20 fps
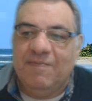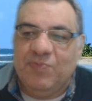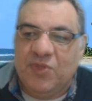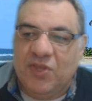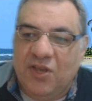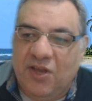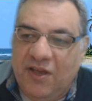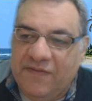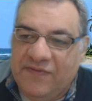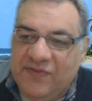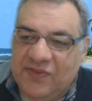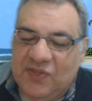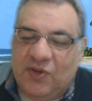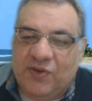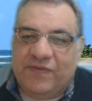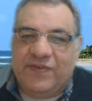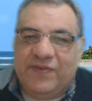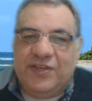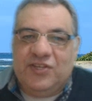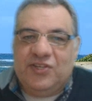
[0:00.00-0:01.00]
of
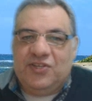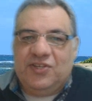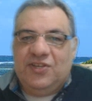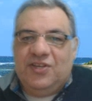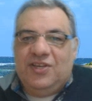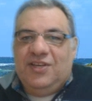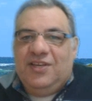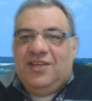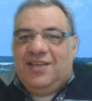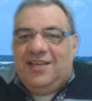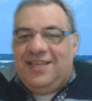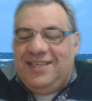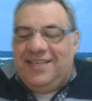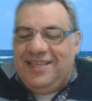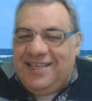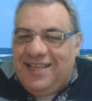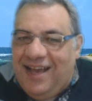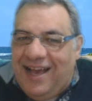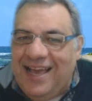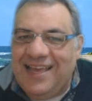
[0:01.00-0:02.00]
Stockfish.
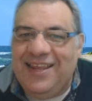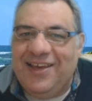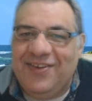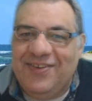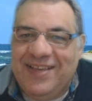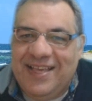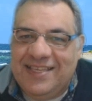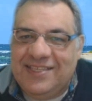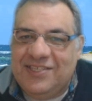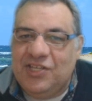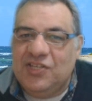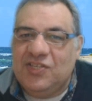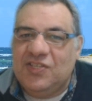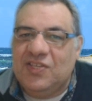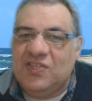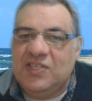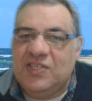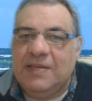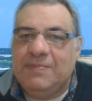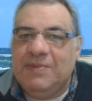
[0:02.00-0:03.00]
I know, it's just a
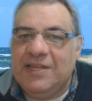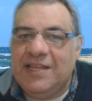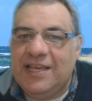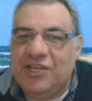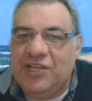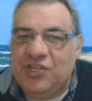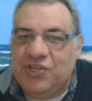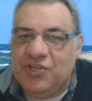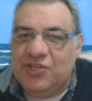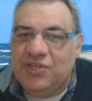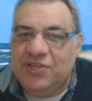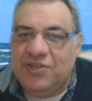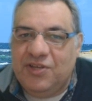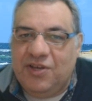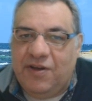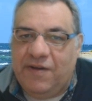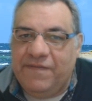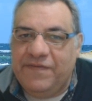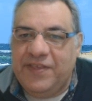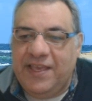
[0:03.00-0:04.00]
simulation
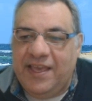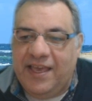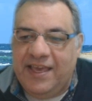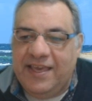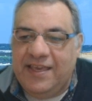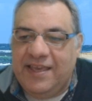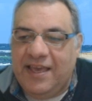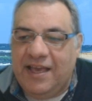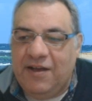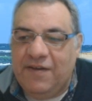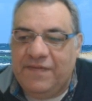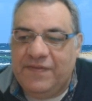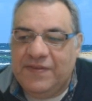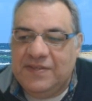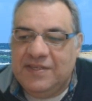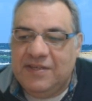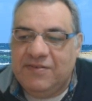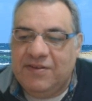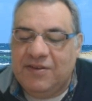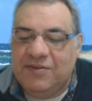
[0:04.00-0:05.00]
of the
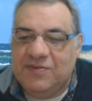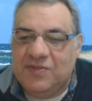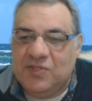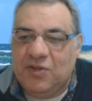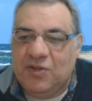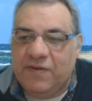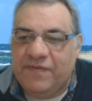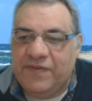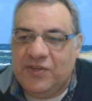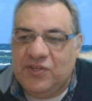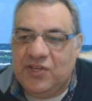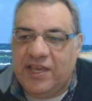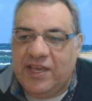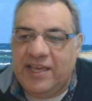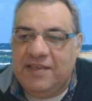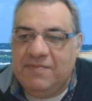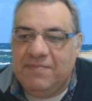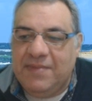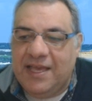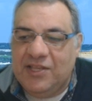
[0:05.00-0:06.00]
AlphaZero Stockfish
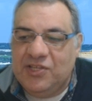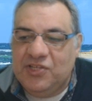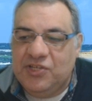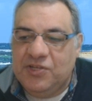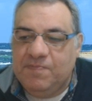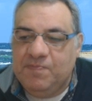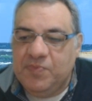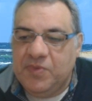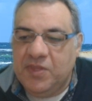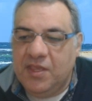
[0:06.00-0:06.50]
8 match,